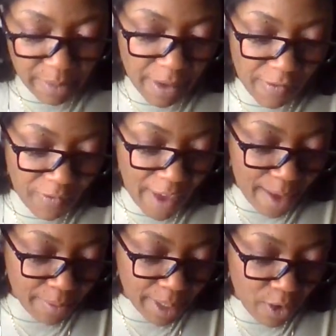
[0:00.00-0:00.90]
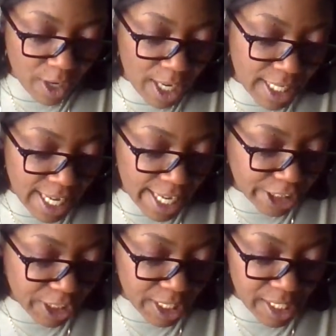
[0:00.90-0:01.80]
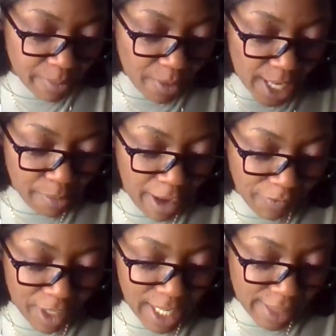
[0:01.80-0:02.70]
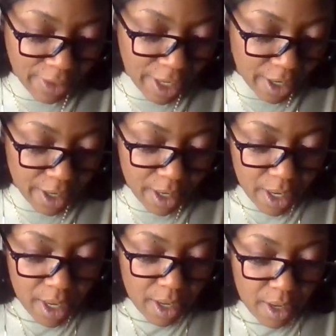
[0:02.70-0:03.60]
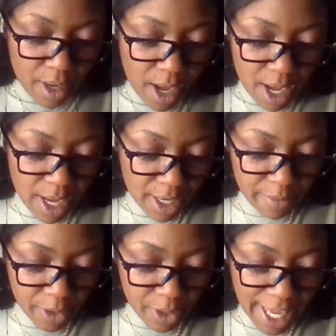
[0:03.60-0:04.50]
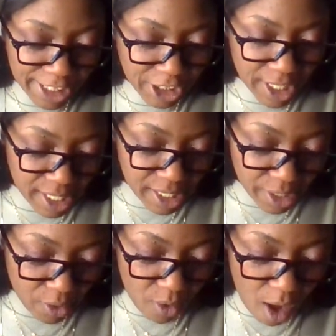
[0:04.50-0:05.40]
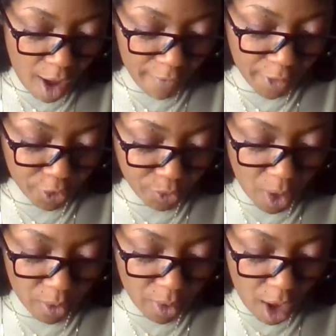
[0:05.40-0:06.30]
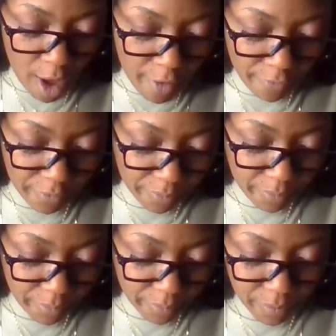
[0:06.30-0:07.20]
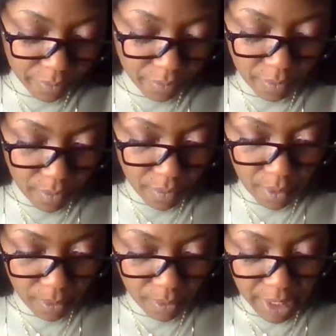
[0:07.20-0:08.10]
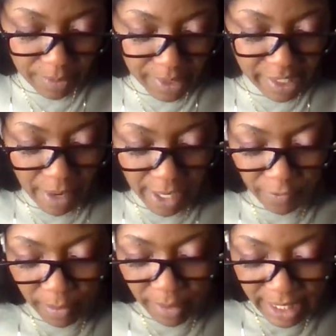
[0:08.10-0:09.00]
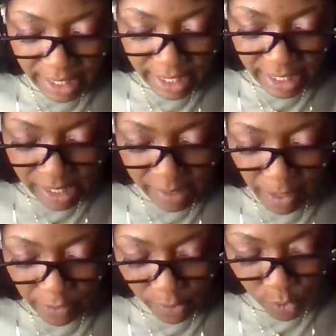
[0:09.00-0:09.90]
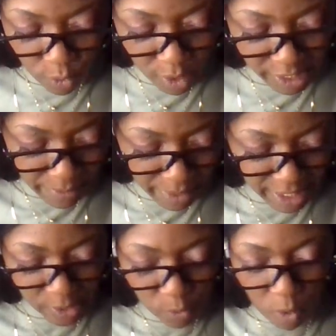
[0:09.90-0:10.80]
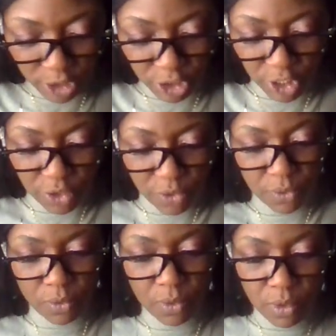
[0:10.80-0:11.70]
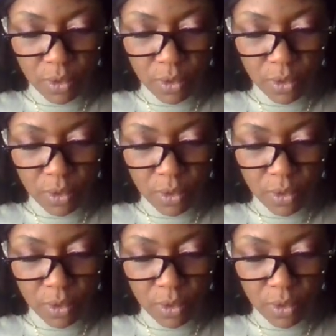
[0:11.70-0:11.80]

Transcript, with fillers: Could be a family or a connection. Some of you guys might feel like their uh, communication is a little off or thrown off. Could be somebody from a distance, Page of Swords, somebody that's watching you.